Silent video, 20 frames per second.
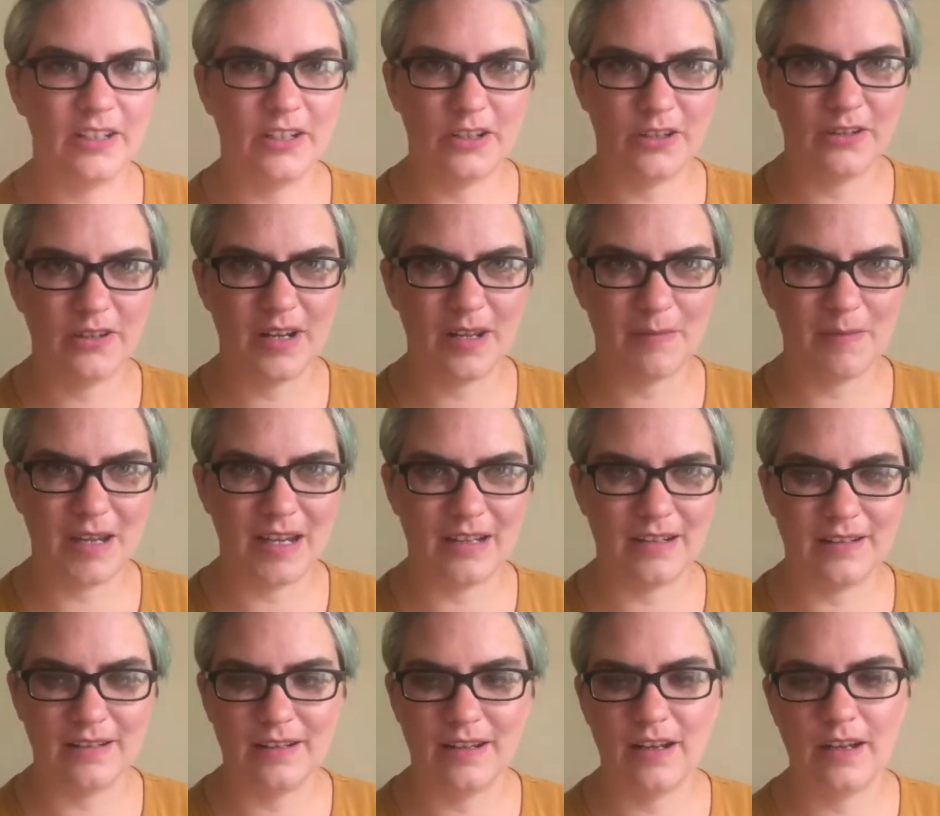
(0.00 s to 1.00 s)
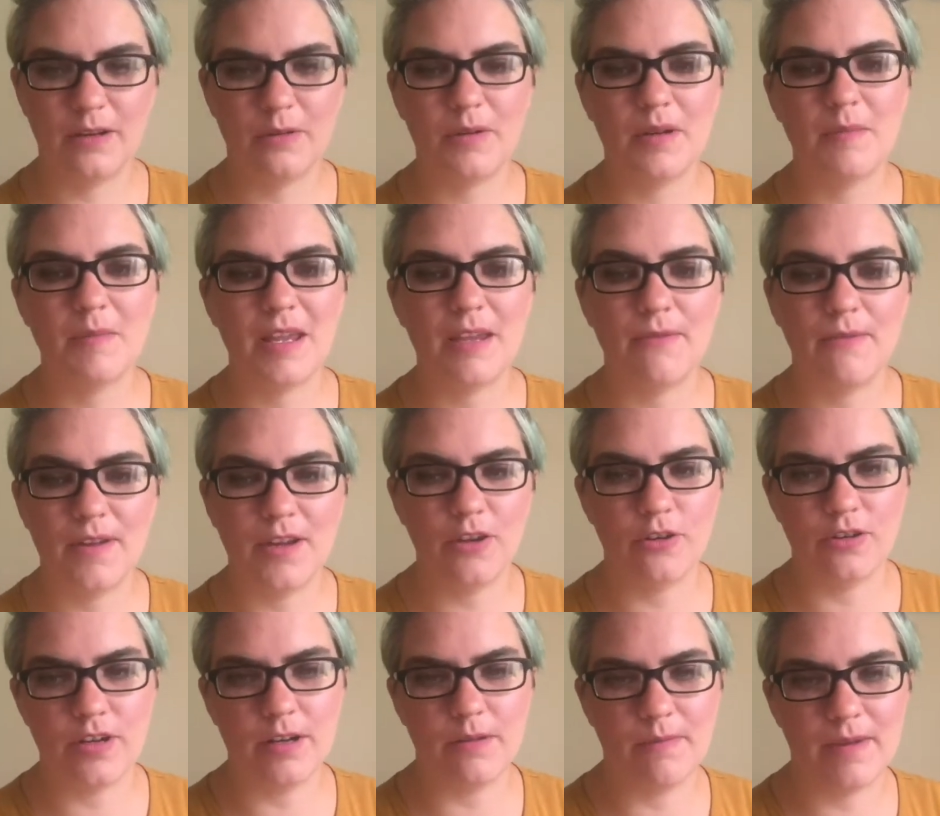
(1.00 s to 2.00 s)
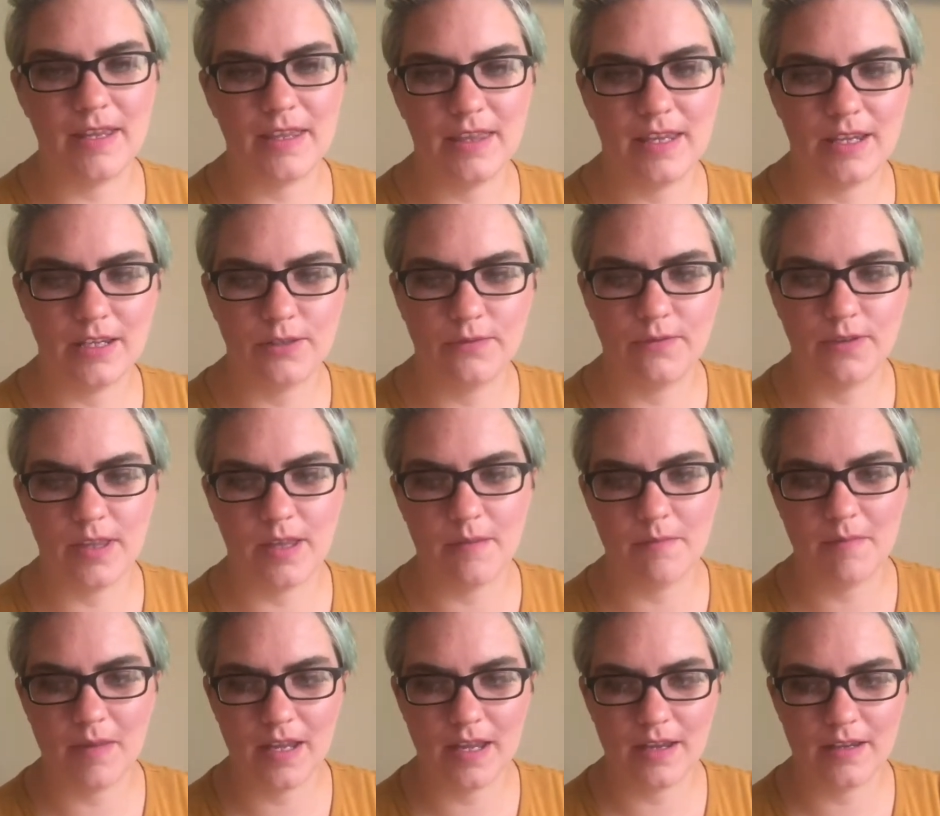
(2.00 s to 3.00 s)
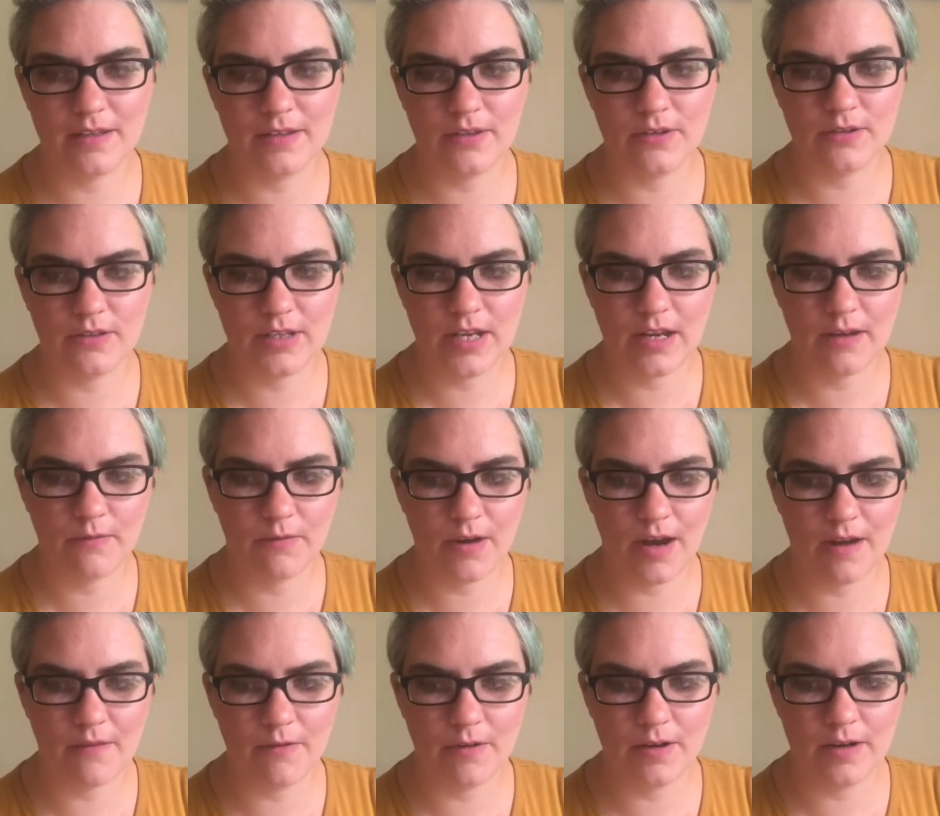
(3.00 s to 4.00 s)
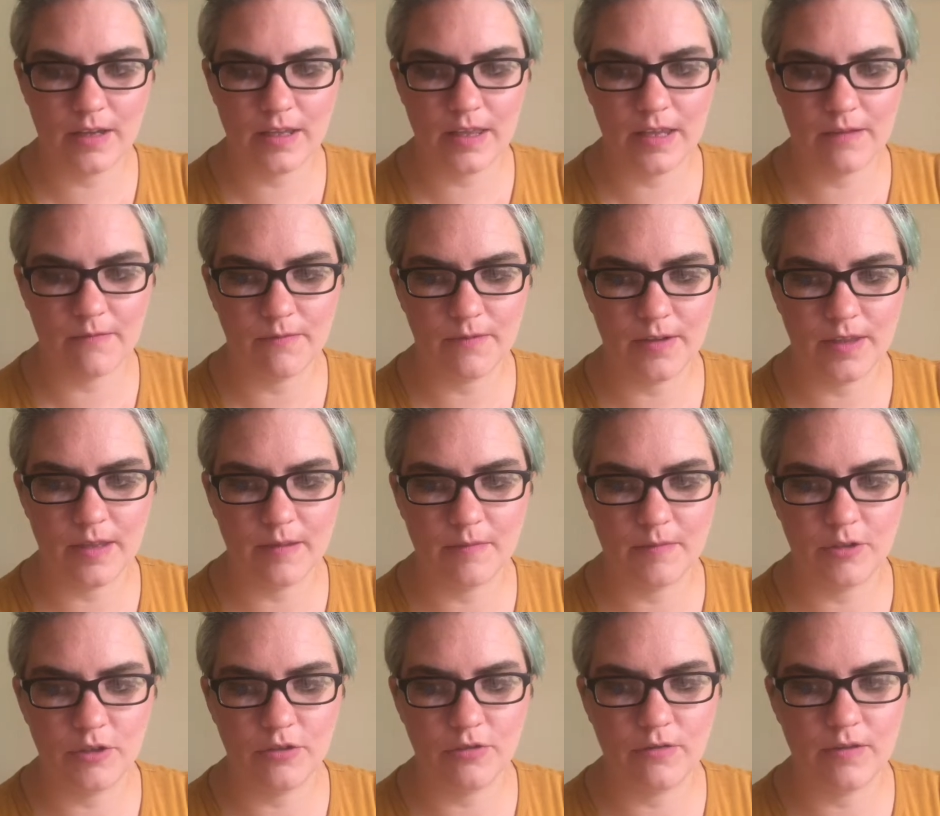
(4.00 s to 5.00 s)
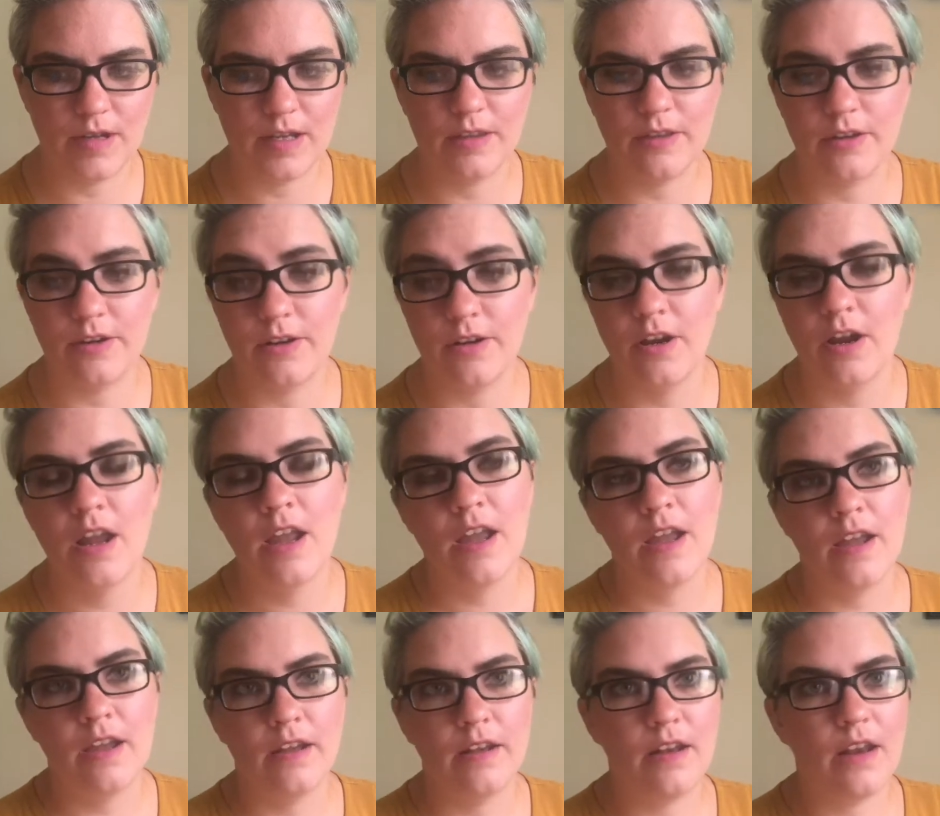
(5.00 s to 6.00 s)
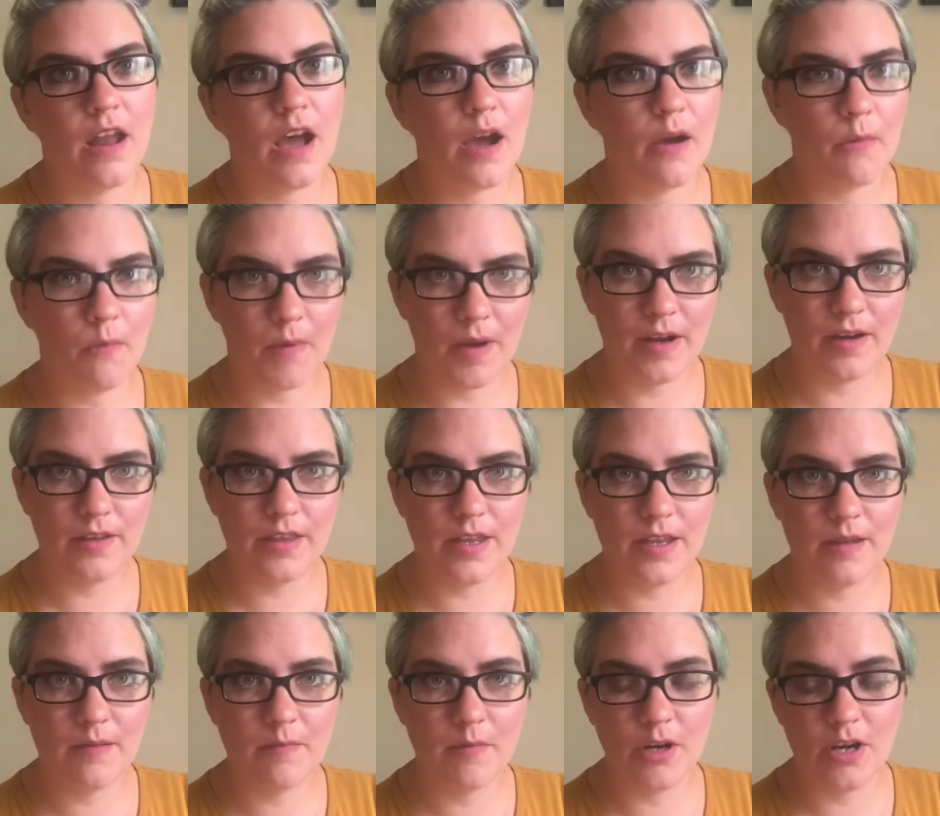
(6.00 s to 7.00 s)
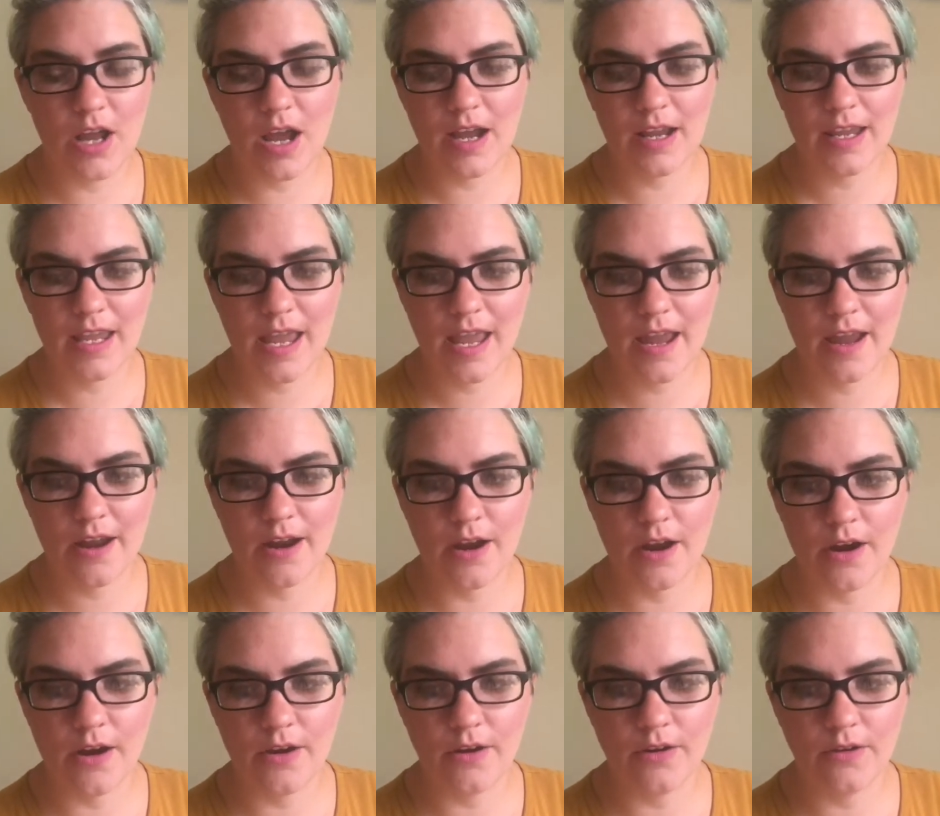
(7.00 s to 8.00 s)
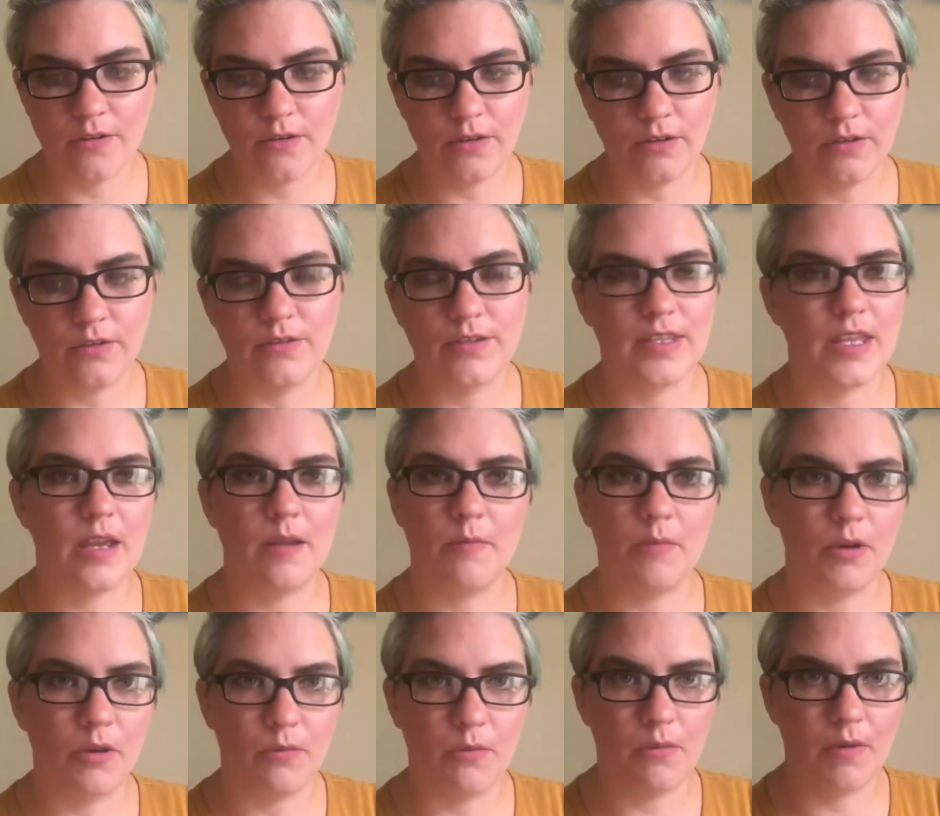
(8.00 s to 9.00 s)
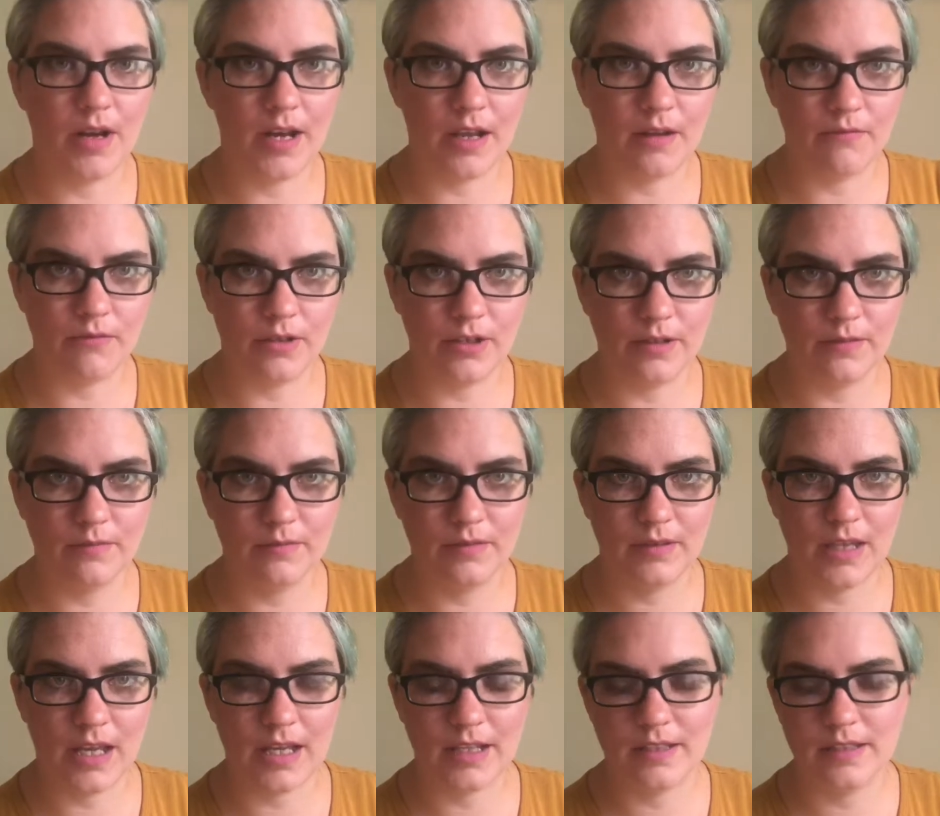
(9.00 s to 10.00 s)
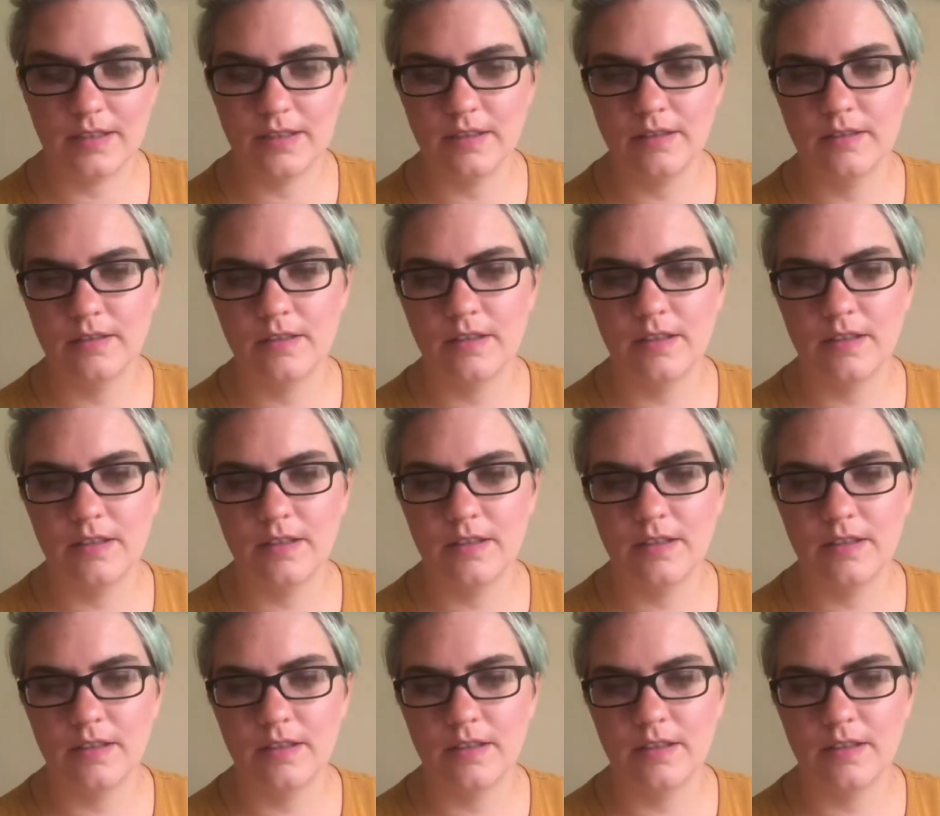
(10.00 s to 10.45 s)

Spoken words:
you know what I mean? I don't want to make fingering weight things for them because those take forever, and then for them to either not wear them or not care or lose them or whatever. That's